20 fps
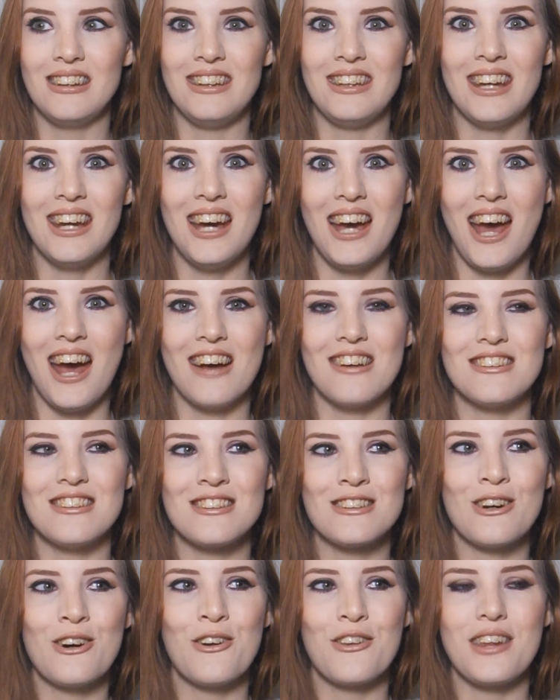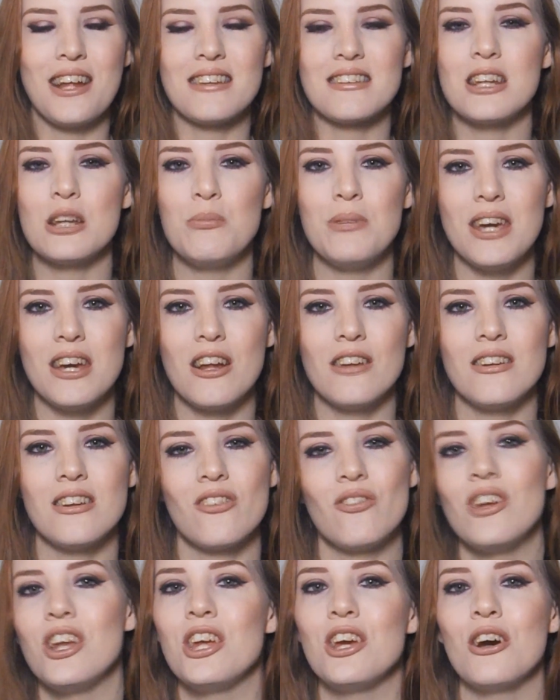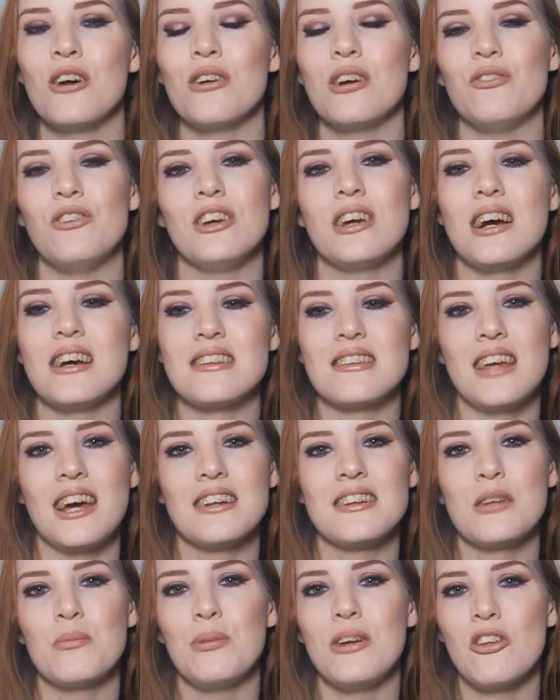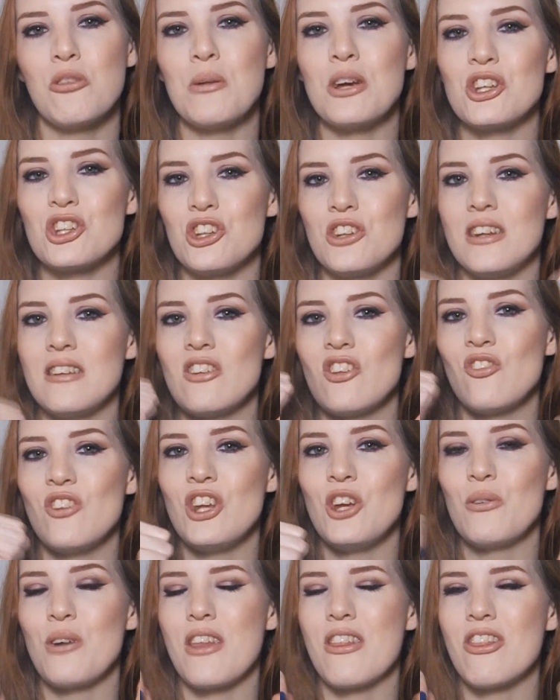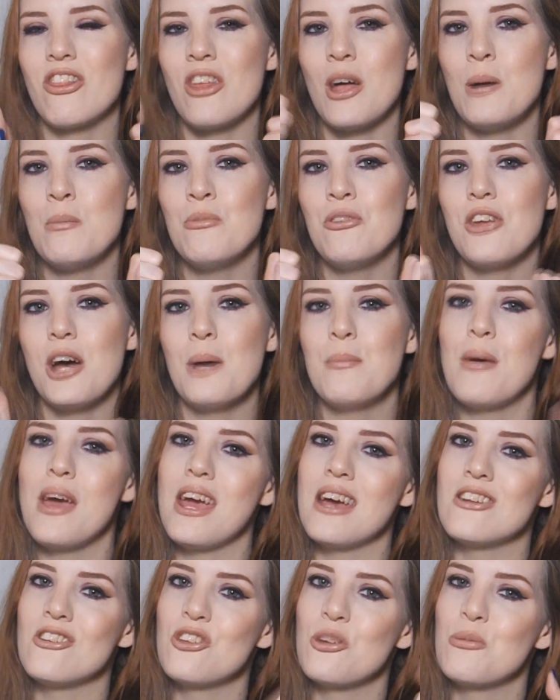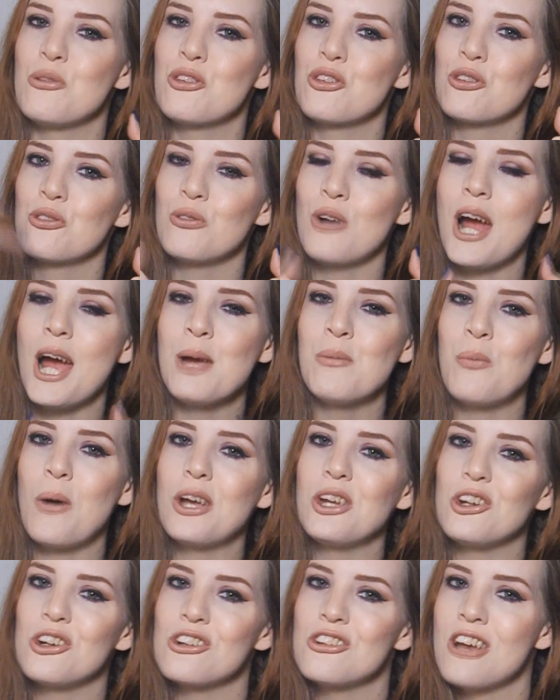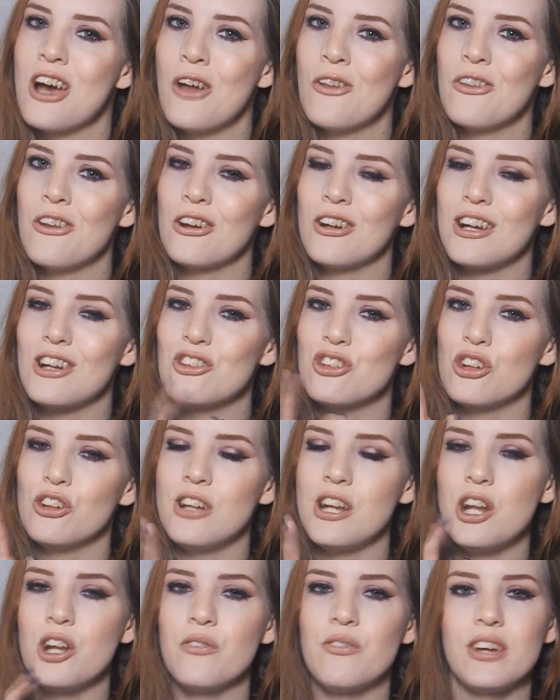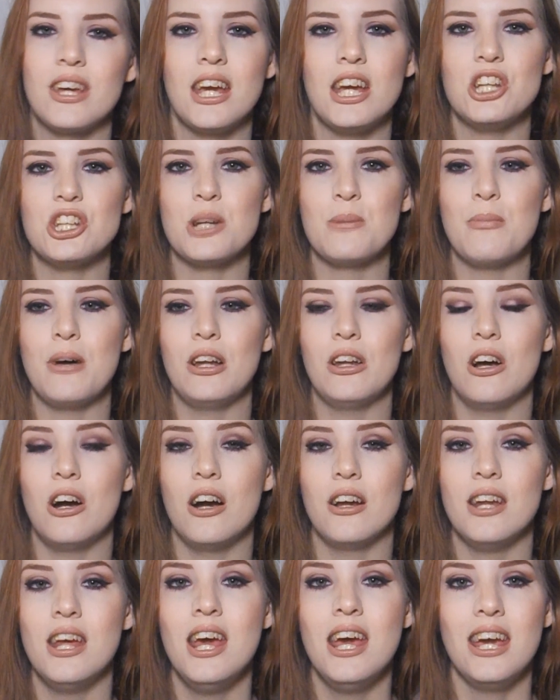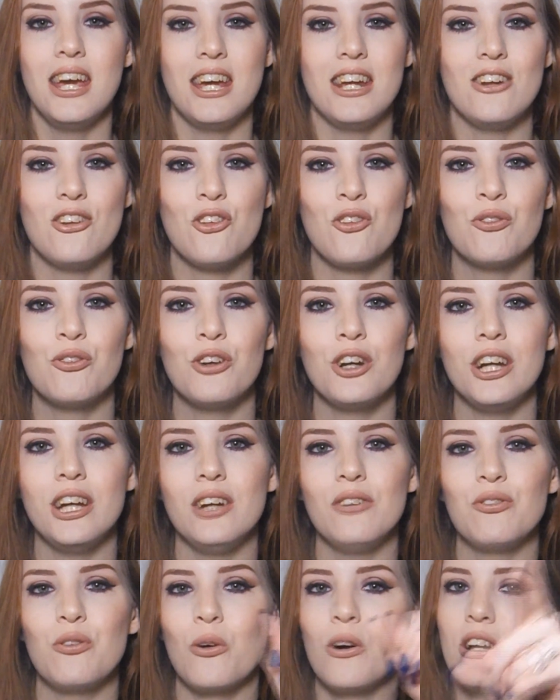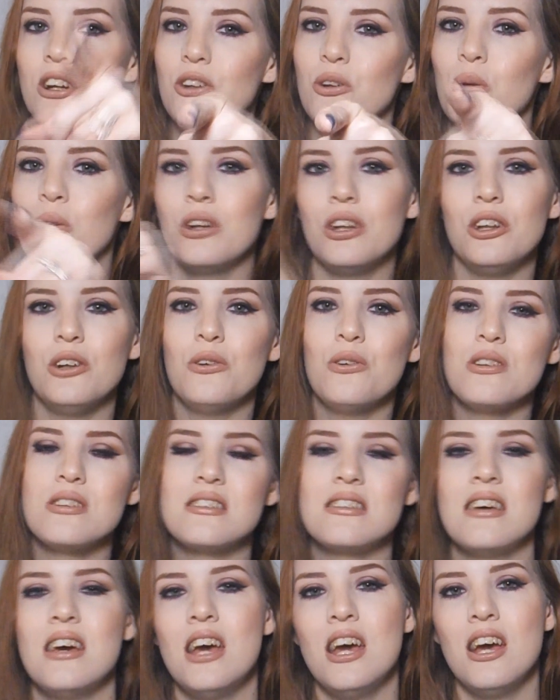yeah, so that's going to be it on this video. If you guys liked it, please make sure you give this video a thumbs up and subscribe while you're down there and turn the notification bell on. It is free for your use,